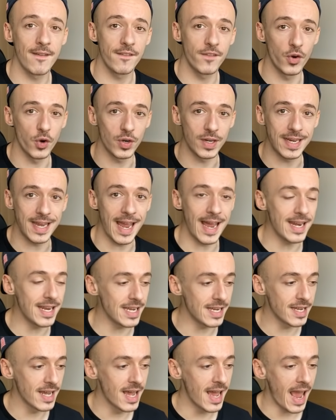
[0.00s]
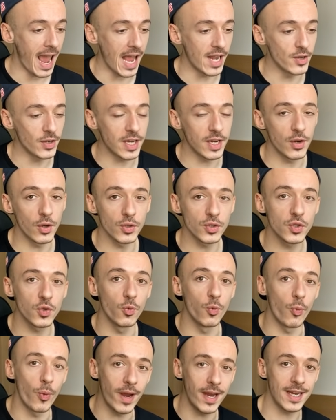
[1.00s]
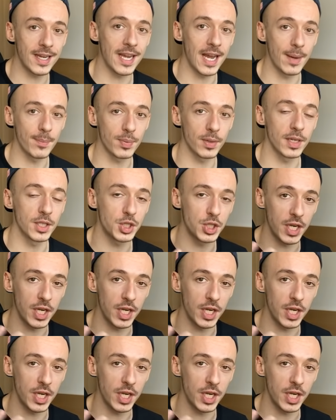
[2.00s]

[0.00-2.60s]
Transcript: forget it, and you can also wake up,